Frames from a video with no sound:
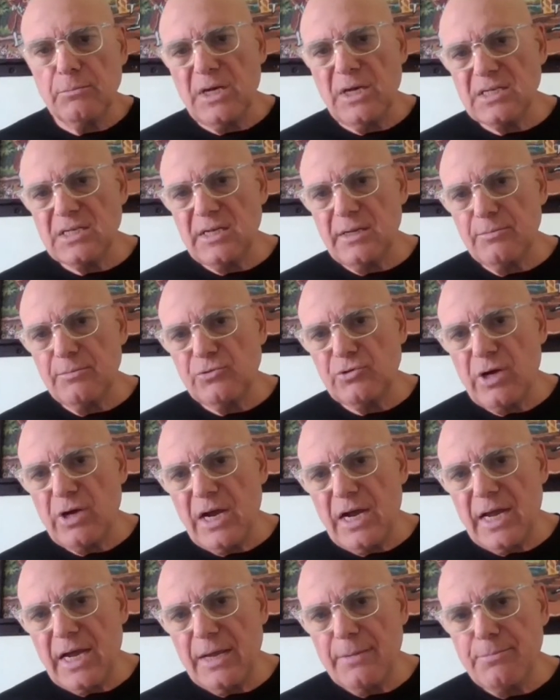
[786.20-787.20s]
Muslim
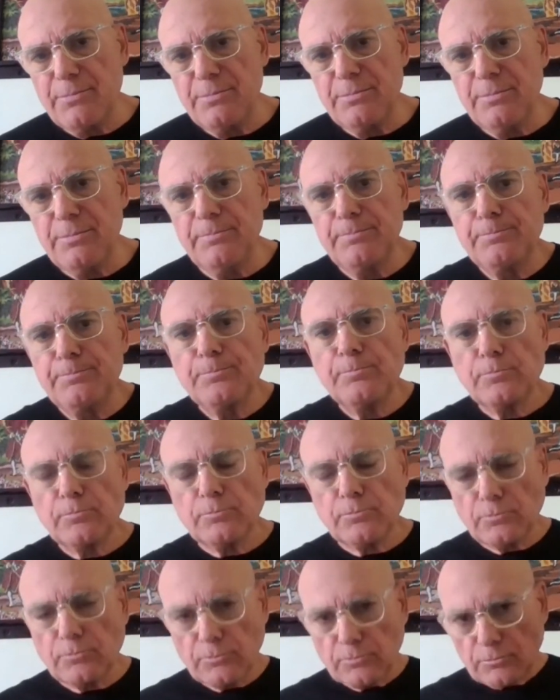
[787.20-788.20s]
tribe,
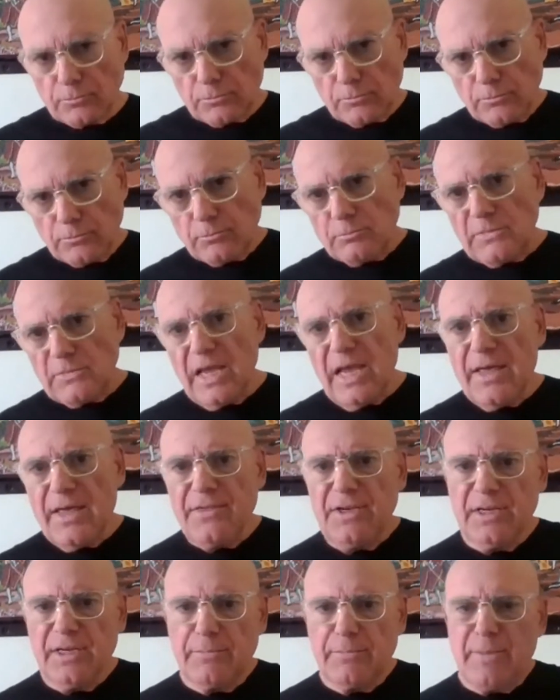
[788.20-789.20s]

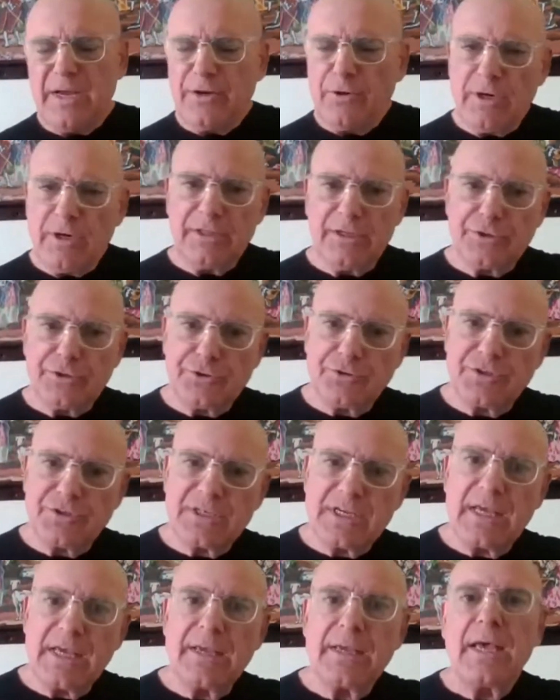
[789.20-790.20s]
ethnic minority, I
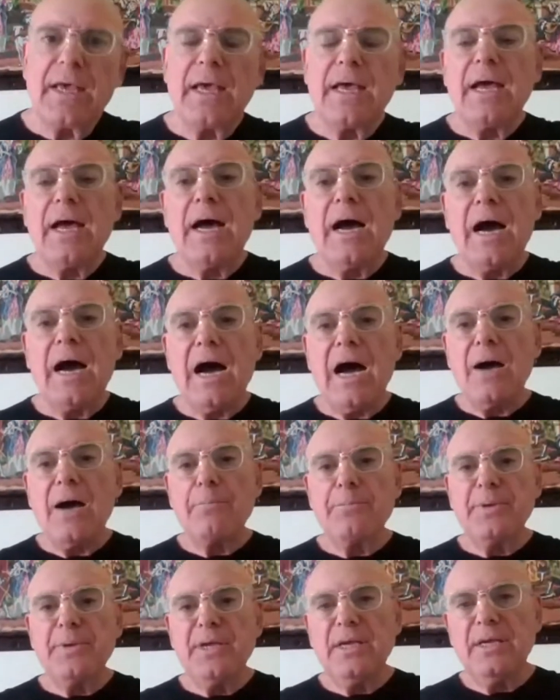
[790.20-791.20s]
should say,
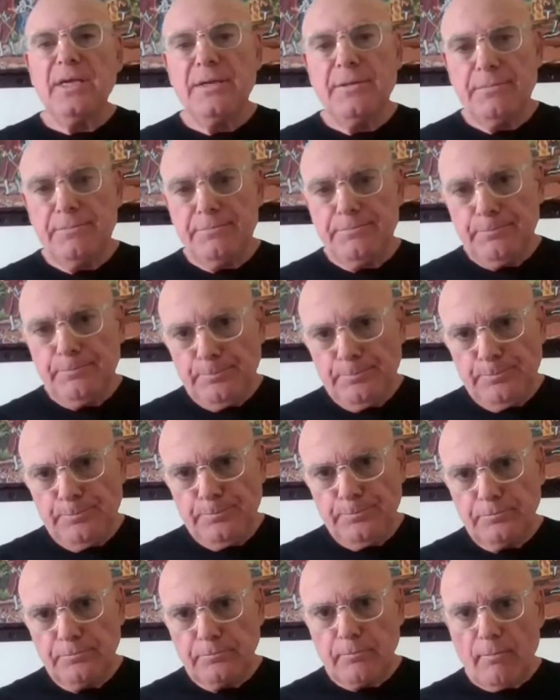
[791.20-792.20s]
up in
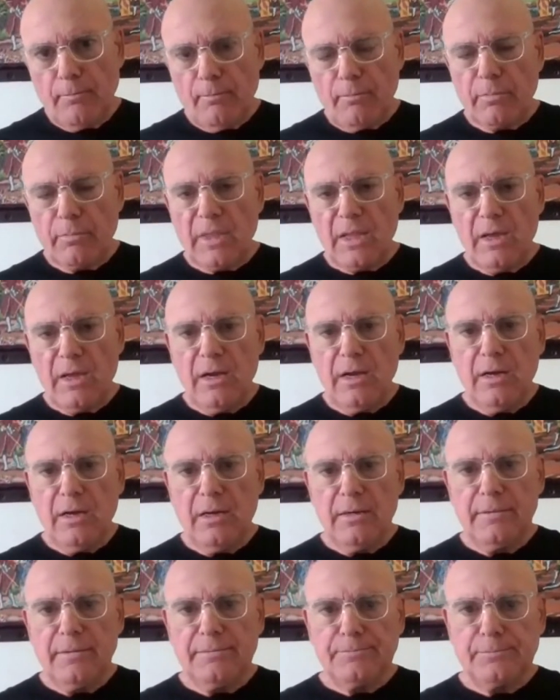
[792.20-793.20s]

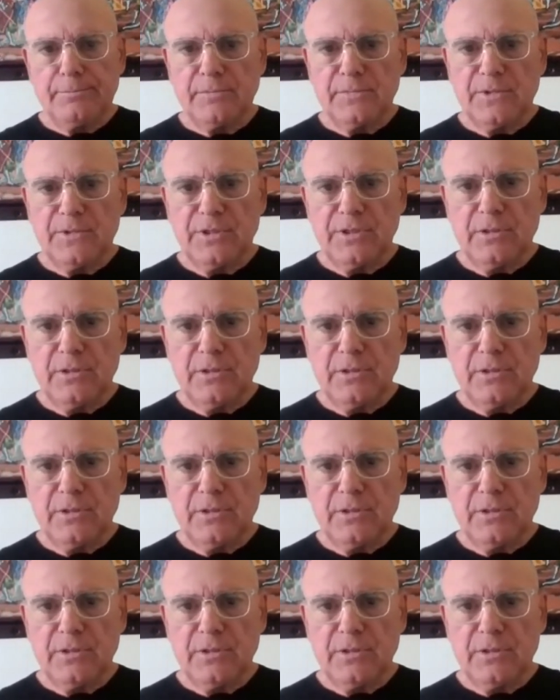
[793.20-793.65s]
um,